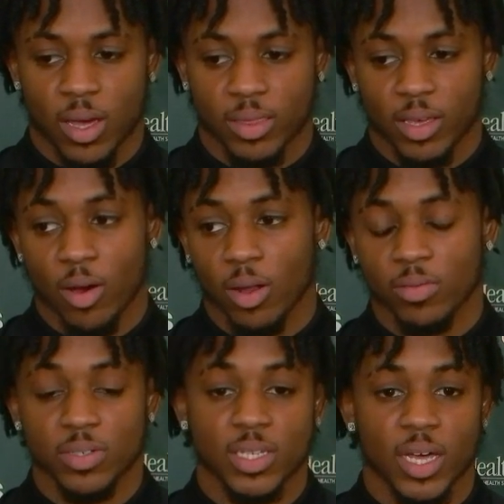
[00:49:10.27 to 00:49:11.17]
I think
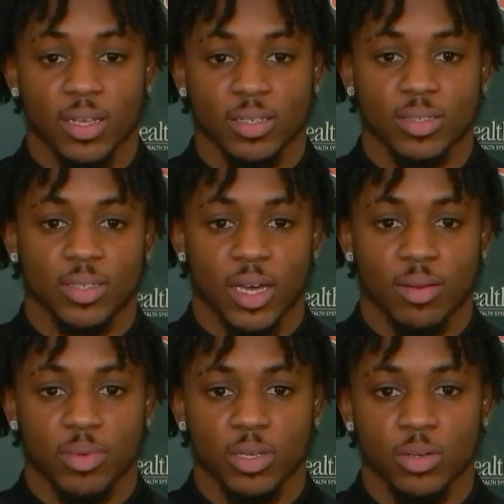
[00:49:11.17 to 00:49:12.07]
all of us got to
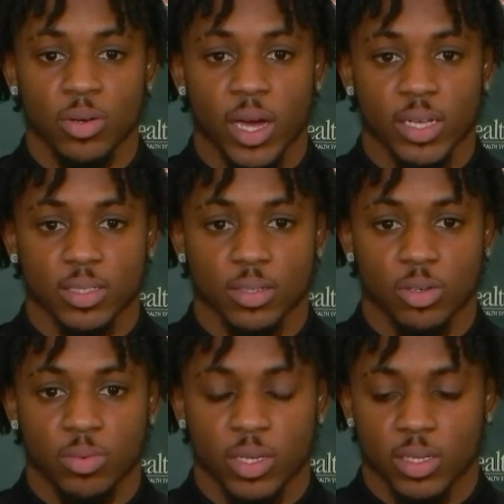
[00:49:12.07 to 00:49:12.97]
kind of be glue guys a
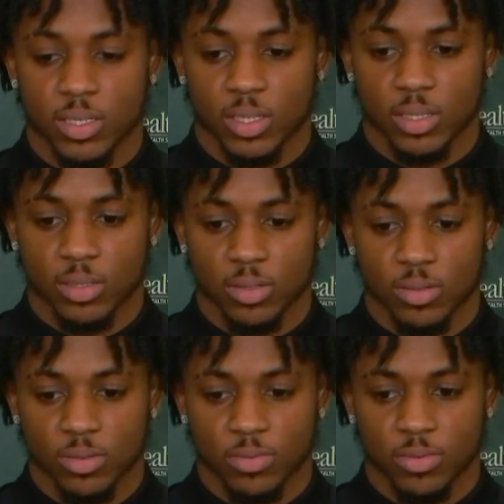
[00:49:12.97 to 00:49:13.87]
little bit, in the sense
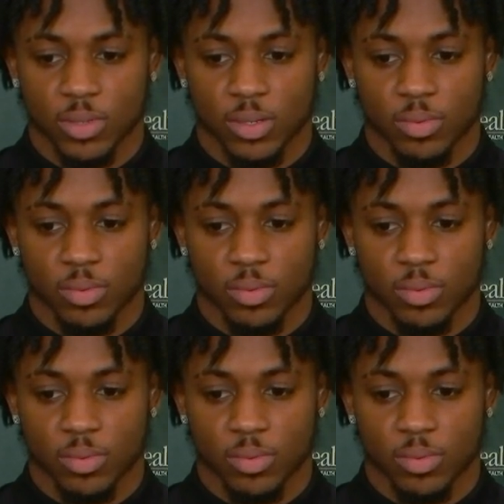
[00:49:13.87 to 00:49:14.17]
of